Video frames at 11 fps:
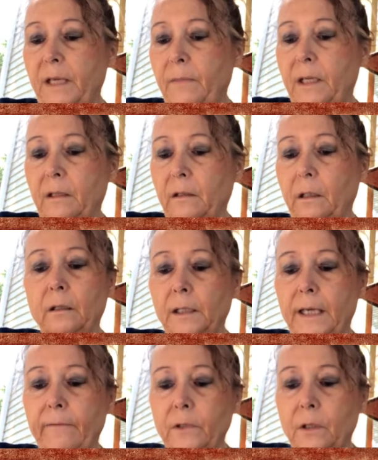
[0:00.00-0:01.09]
maybe a little
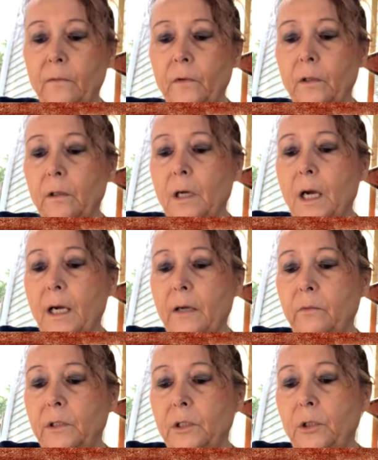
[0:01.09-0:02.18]
left over, I
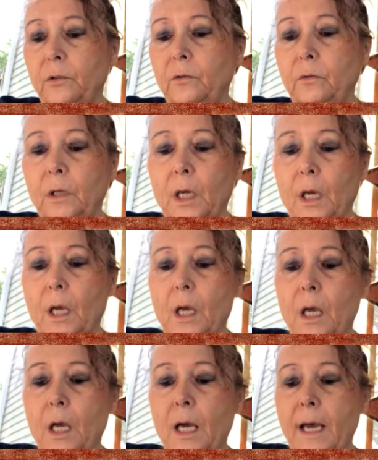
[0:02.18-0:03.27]
would do
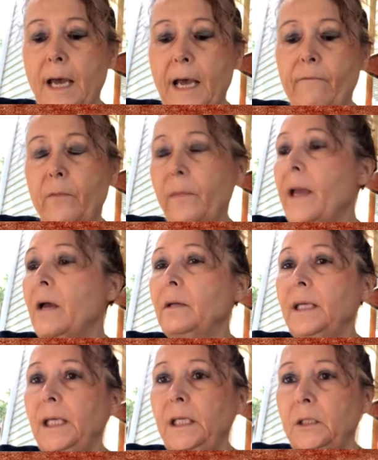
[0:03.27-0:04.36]
a half a pound
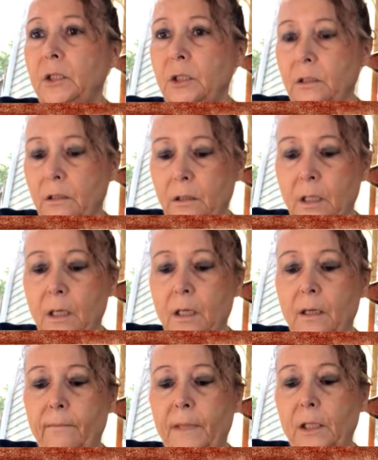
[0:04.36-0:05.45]
each.
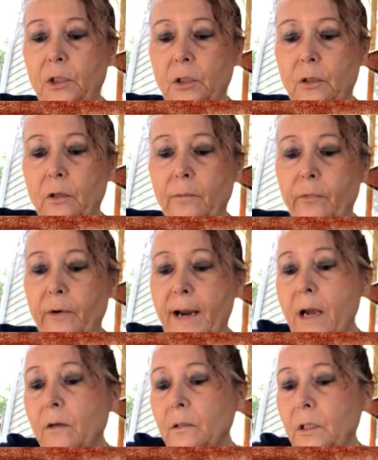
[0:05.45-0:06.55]
Make sure they're
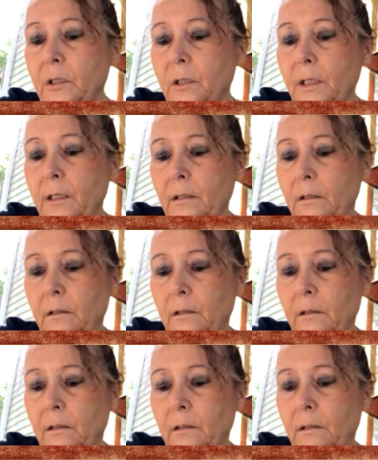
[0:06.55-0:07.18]
browned good.